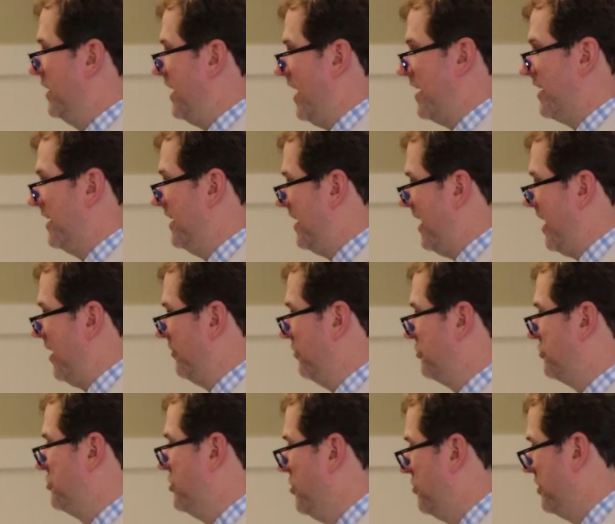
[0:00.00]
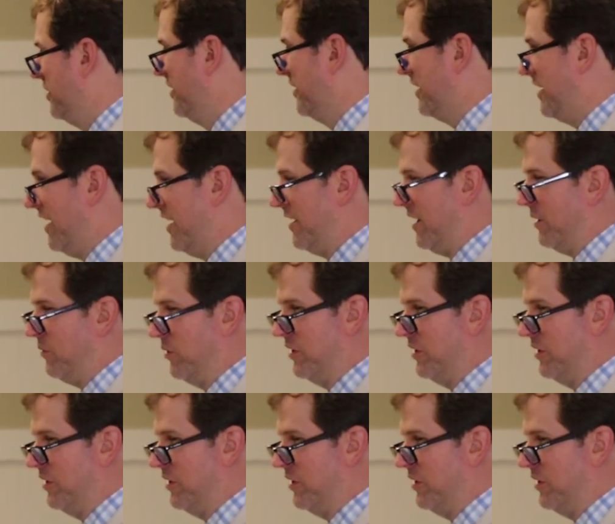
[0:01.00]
we got to get out of this union again.